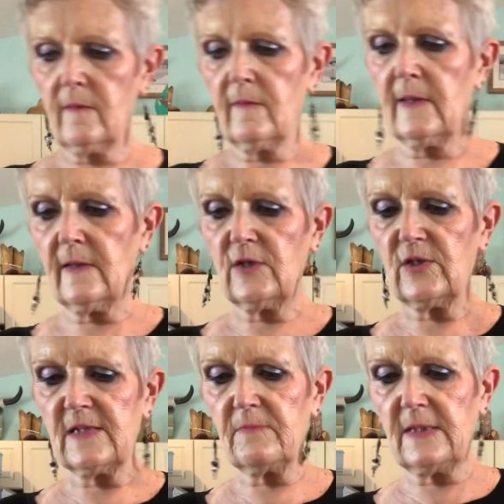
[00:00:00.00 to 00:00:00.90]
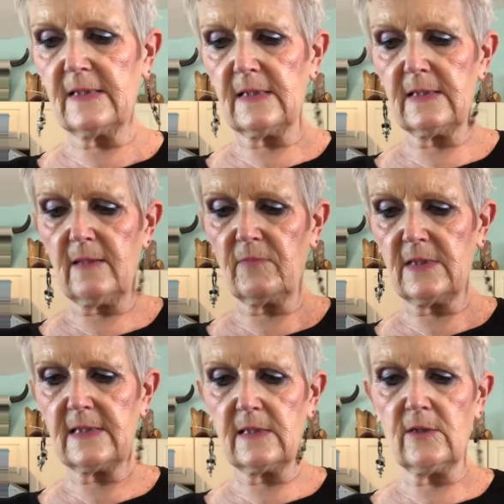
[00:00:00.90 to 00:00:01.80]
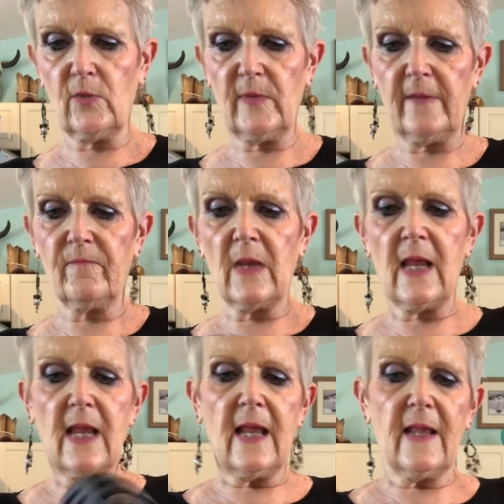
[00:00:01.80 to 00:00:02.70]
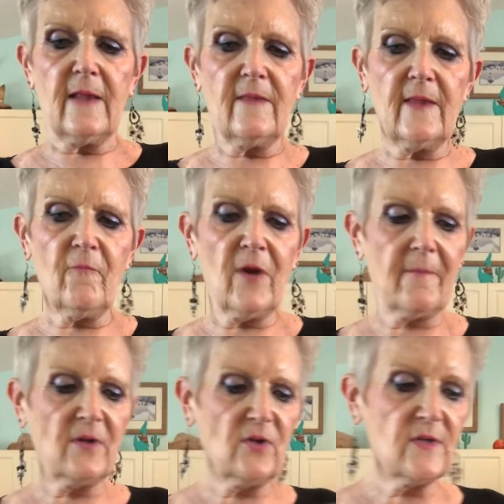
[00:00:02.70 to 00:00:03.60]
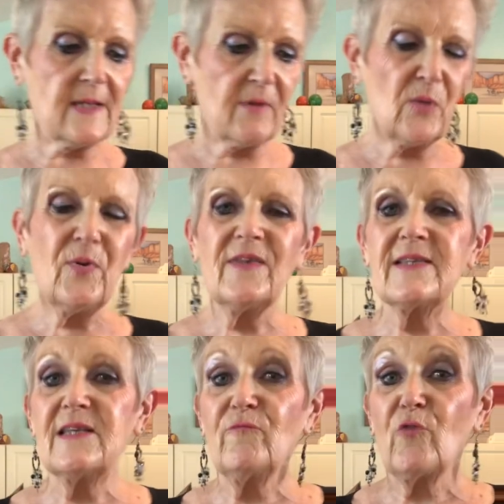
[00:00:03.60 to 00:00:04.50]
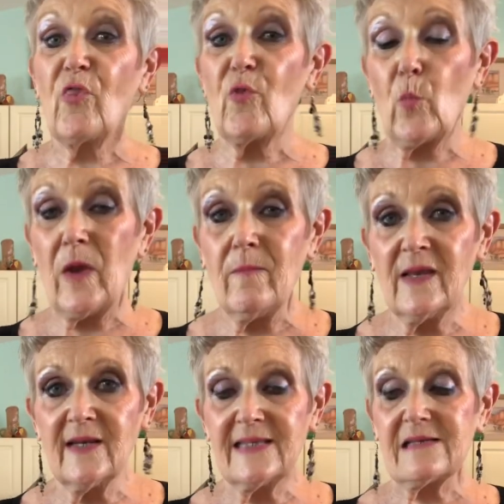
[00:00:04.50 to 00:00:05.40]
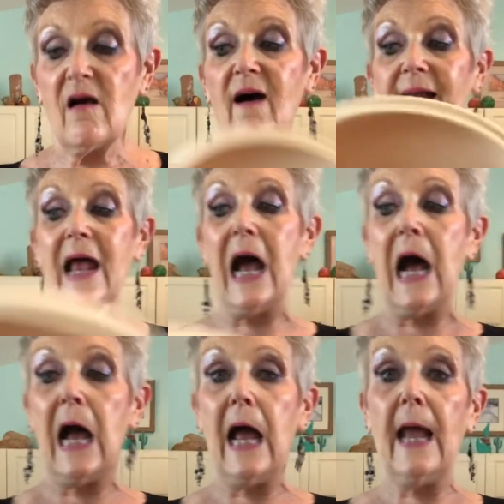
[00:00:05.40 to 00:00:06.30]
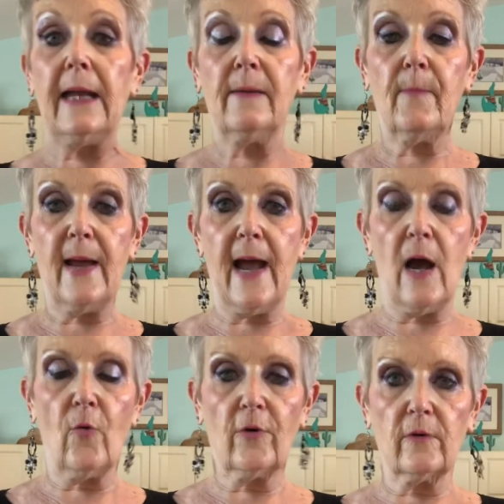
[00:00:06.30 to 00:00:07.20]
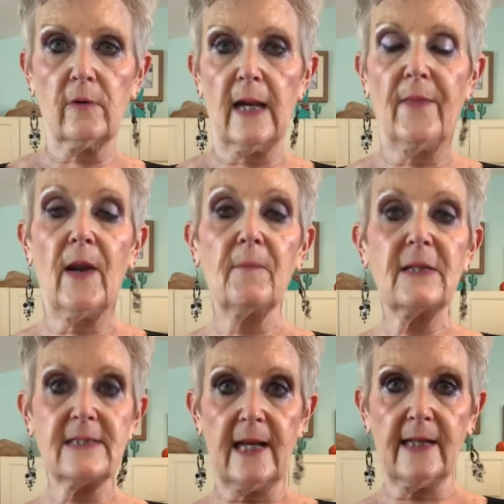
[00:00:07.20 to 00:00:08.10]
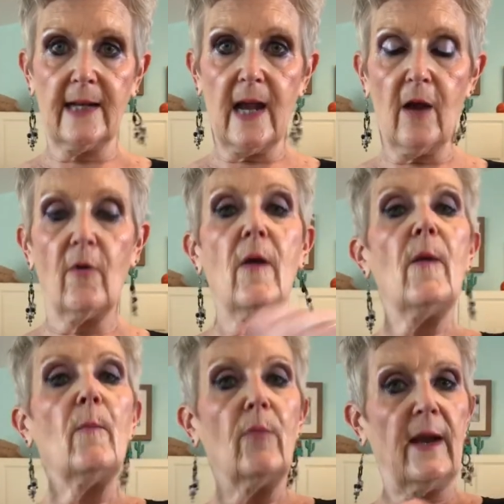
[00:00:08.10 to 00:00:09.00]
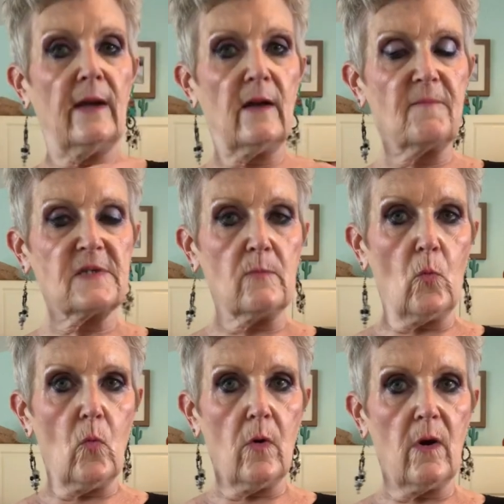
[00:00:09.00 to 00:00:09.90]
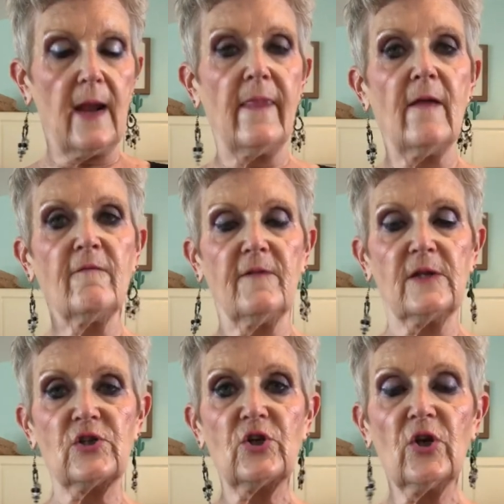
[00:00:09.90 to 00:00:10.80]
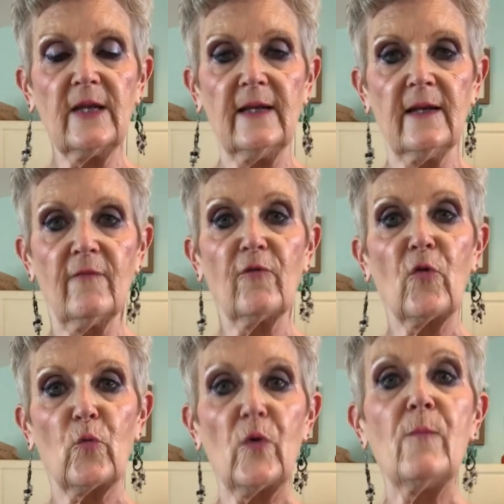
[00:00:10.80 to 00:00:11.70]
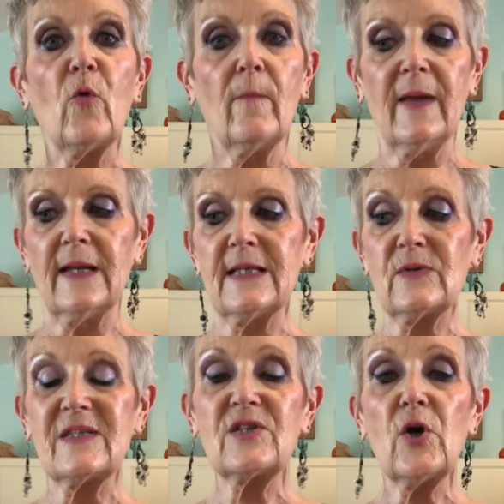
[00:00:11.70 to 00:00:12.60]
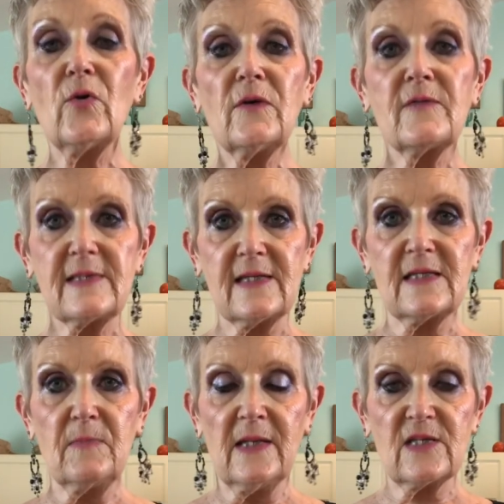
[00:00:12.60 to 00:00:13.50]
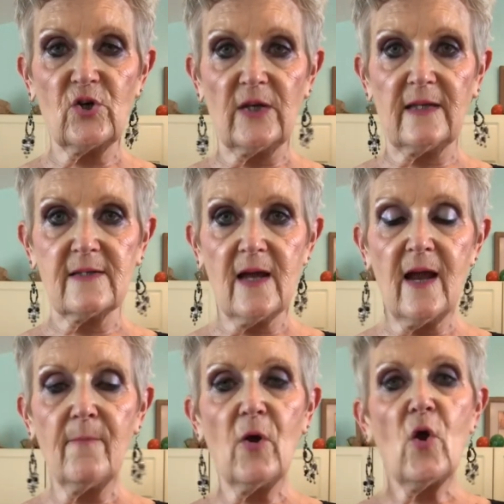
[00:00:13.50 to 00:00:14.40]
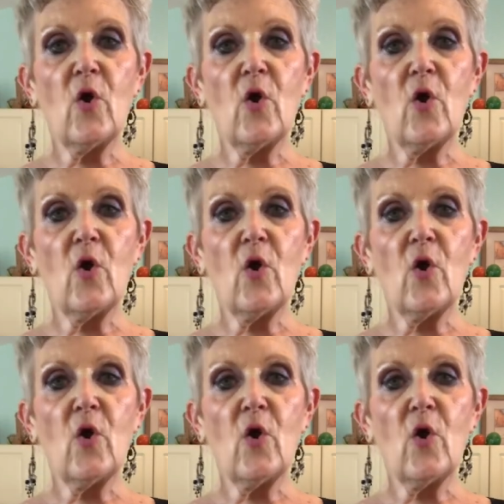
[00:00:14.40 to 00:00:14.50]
Let's just mix this up just a little bit. Then what I'm gonna do is I'm gonna put this in for 3 minutes on high power. And then I'm gonna take it out, break it up some more, and then finish cooking it for 3 more minutes. So it's a total of 6 minutes cooking time